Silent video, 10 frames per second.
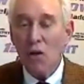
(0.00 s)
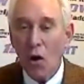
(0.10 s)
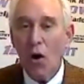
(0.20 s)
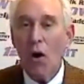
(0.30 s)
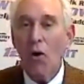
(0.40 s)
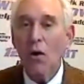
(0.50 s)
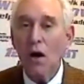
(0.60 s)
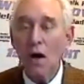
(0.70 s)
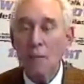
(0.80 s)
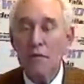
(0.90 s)

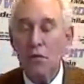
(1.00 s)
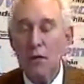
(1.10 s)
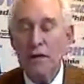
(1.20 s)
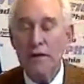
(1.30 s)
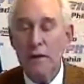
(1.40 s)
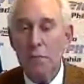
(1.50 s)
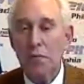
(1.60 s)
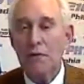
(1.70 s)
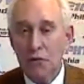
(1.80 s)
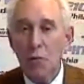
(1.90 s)
call uh, between the
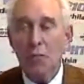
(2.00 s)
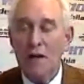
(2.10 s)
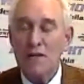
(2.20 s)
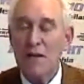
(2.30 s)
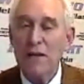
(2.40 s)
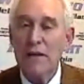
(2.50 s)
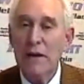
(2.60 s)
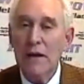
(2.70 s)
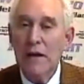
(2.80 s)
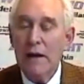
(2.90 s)
pr new president